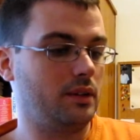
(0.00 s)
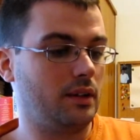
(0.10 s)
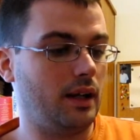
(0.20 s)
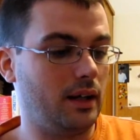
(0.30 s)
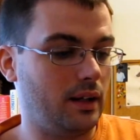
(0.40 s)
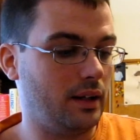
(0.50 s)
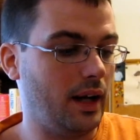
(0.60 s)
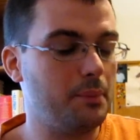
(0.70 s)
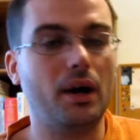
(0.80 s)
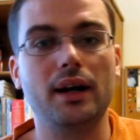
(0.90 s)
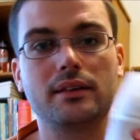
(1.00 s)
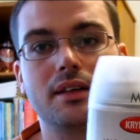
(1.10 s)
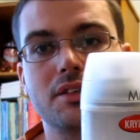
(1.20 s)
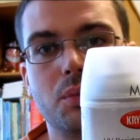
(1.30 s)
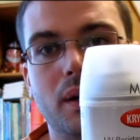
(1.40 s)
I bought
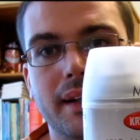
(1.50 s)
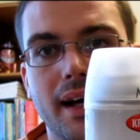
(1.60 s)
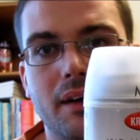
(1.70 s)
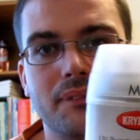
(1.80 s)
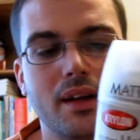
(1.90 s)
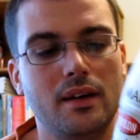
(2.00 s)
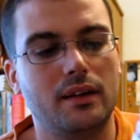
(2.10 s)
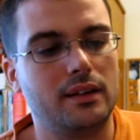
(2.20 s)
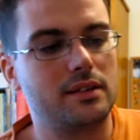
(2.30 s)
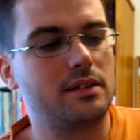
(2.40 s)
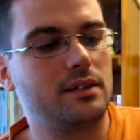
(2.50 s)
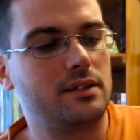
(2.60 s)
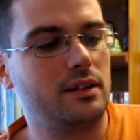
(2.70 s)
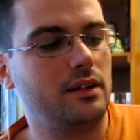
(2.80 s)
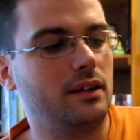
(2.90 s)
this one. Now, this
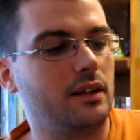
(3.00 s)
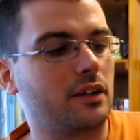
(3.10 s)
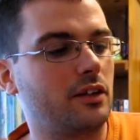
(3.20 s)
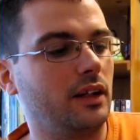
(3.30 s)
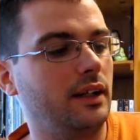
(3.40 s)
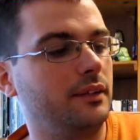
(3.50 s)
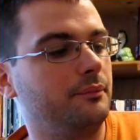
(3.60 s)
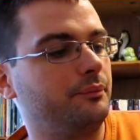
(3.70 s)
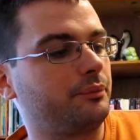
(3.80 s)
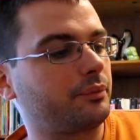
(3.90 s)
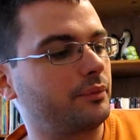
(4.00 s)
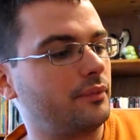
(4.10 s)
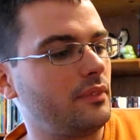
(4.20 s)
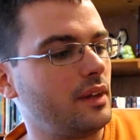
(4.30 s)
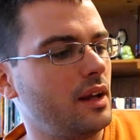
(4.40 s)
is the Krylon
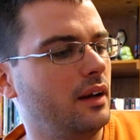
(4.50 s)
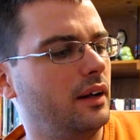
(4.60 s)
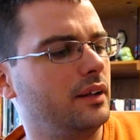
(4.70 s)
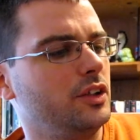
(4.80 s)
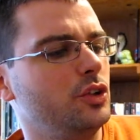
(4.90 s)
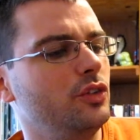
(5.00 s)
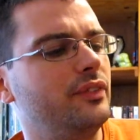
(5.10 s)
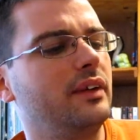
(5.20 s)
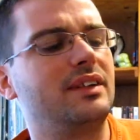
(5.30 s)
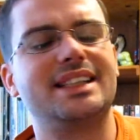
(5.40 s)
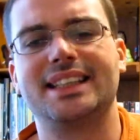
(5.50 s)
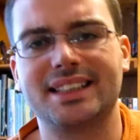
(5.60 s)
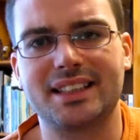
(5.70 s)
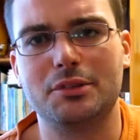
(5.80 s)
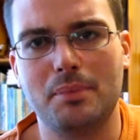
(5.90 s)
UV
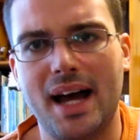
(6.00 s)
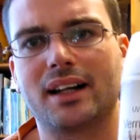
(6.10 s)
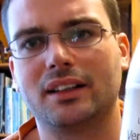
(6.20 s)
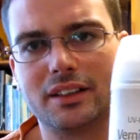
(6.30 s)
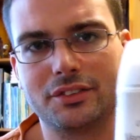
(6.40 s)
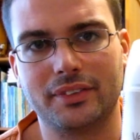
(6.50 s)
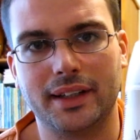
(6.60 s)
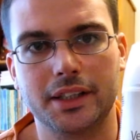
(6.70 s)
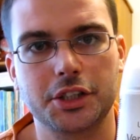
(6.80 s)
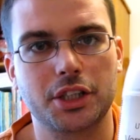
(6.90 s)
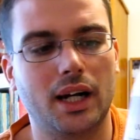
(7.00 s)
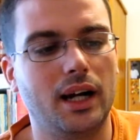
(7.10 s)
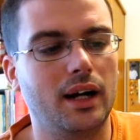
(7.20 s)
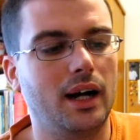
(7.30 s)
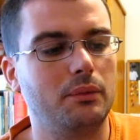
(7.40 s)
resistant matte clear finish.
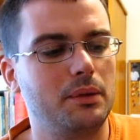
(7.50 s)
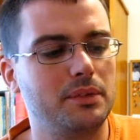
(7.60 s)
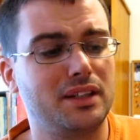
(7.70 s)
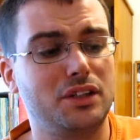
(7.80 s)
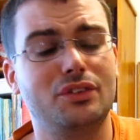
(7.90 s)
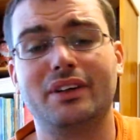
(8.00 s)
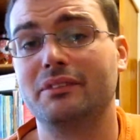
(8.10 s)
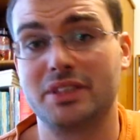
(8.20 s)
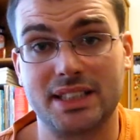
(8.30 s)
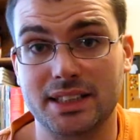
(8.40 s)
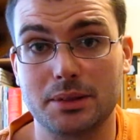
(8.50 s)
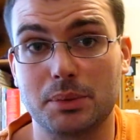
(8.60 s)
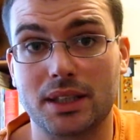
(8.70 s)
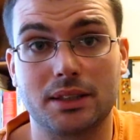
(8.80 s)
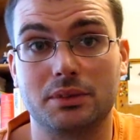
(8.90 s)
I went with the UV resistant
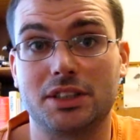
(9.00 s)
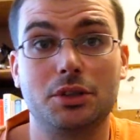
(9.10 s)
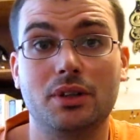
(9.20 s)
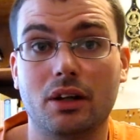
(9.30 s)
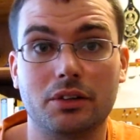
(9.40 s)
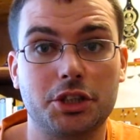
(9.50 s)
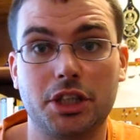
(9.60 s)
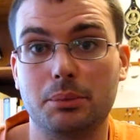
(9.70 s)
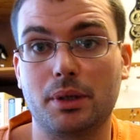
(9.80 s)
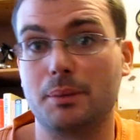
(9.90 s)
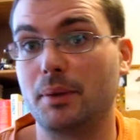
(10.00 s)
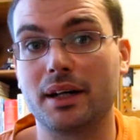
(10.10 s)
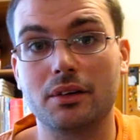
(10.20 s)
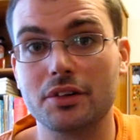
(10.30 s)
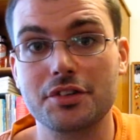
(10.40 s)
because it was $2 cheaper at
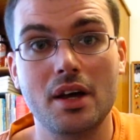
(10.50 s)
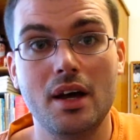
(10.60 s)
Michael's